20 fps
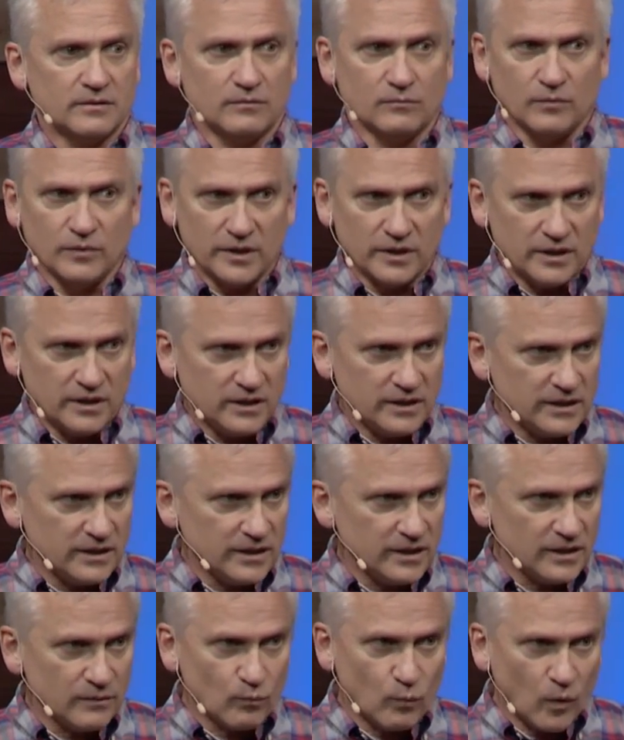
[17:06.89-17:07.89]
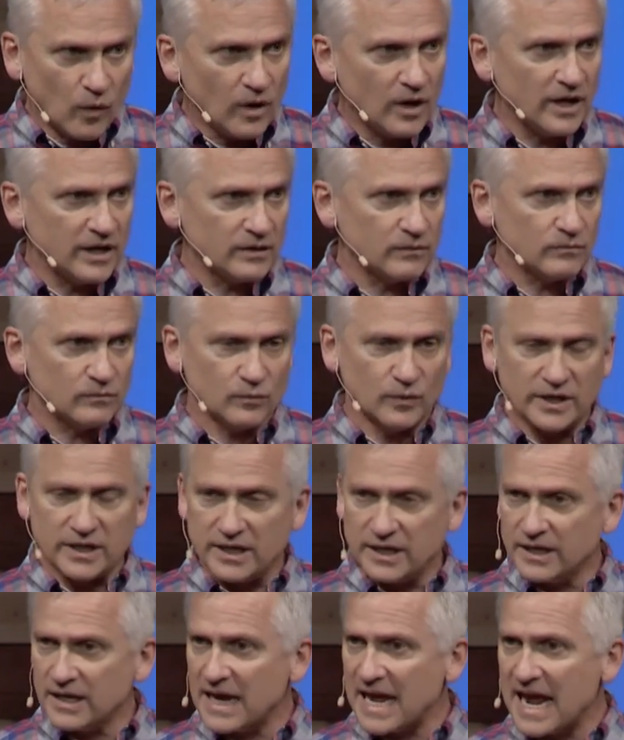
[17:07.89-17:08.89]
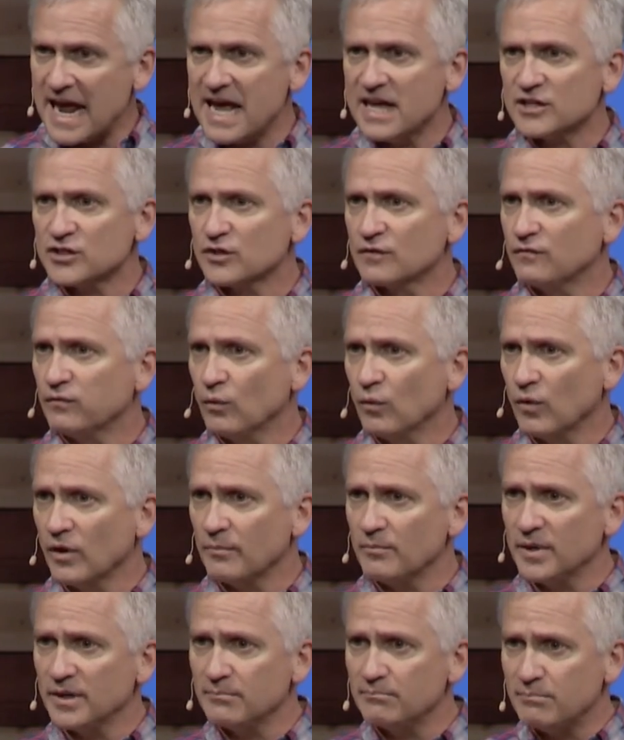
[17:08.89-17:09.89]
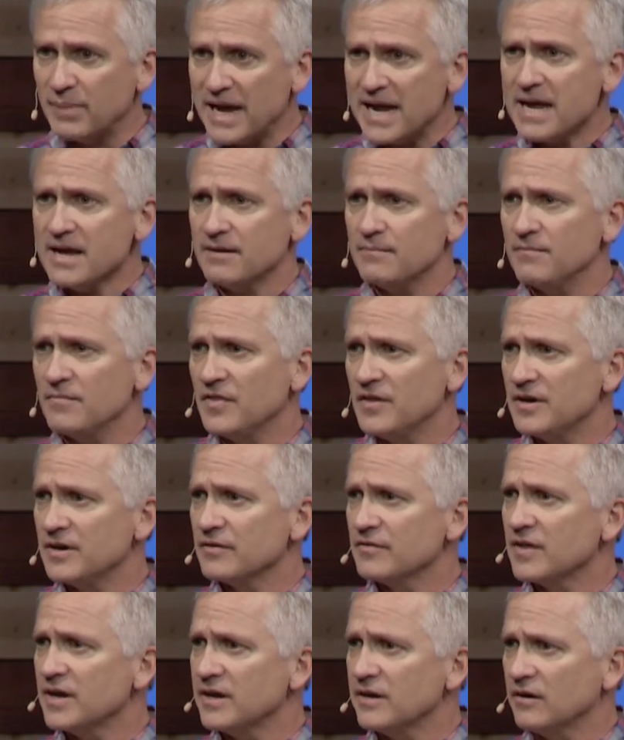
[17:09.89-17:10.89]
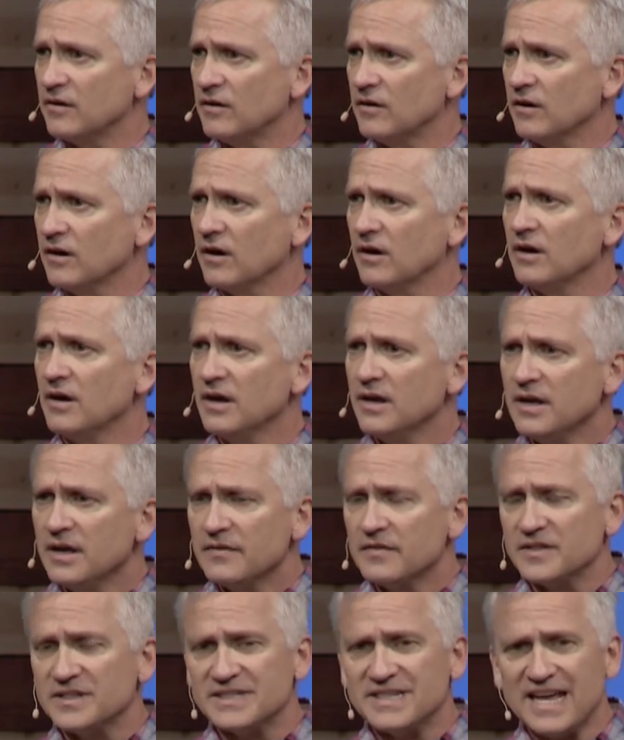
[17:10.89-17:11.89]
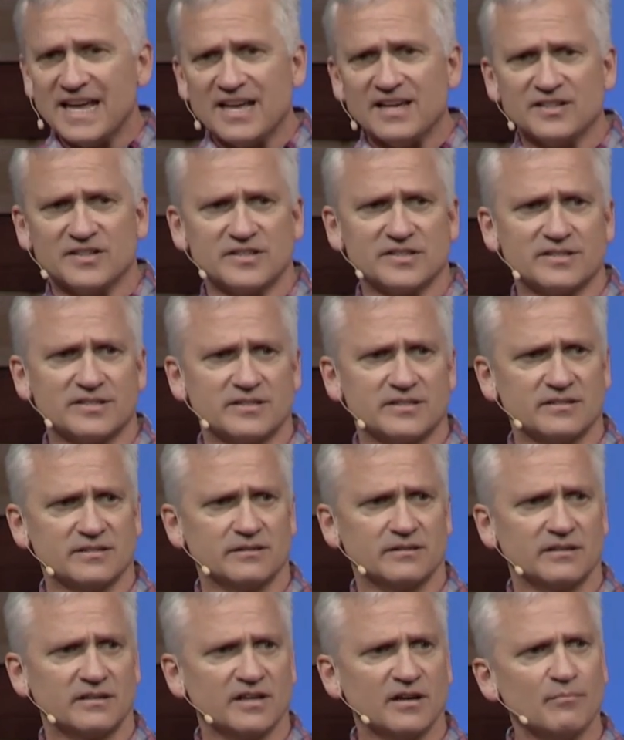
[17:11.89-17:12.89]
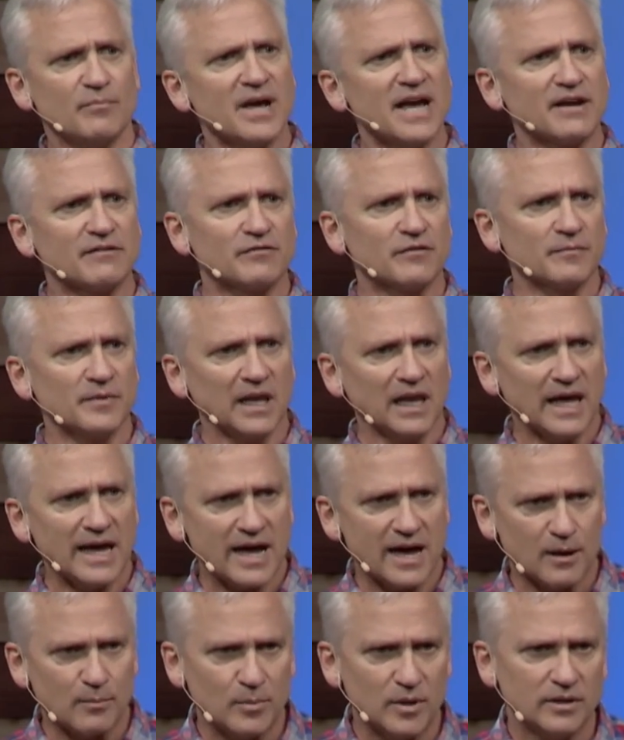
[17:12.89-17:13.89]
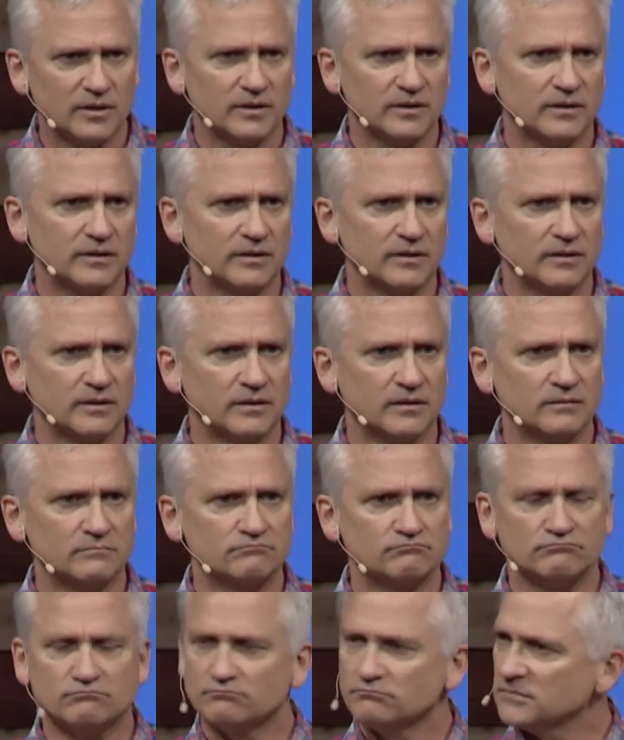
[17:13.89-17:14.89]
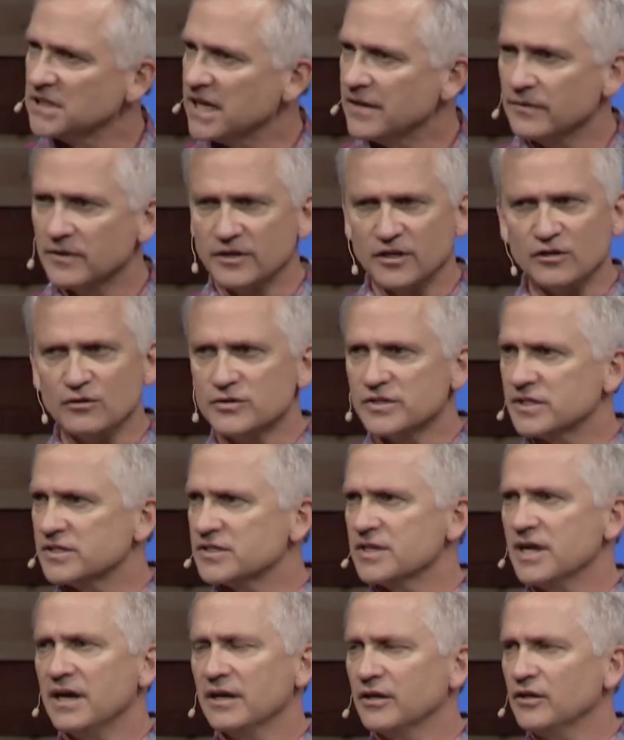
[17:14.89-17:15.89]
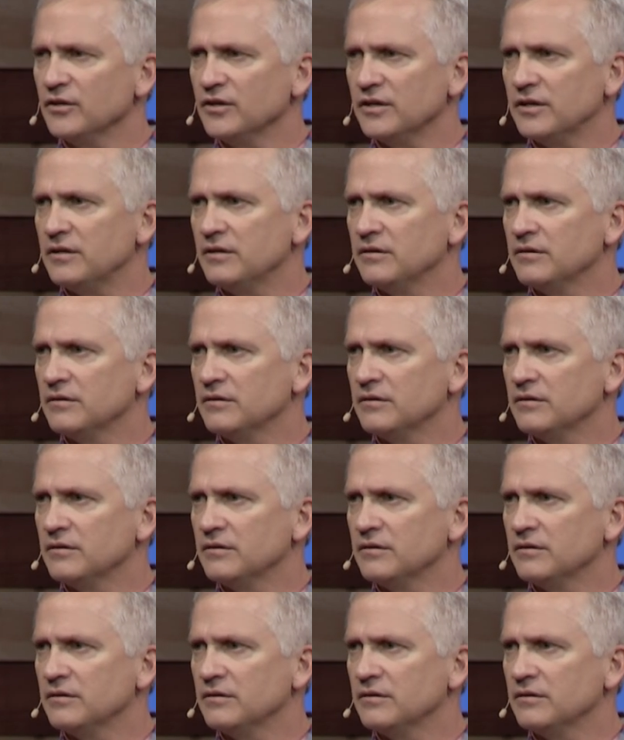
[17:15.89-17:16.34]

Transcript: we didn't want, we didn't ask for, but bam, there they are. The tests come back from the lab, and the news is not good.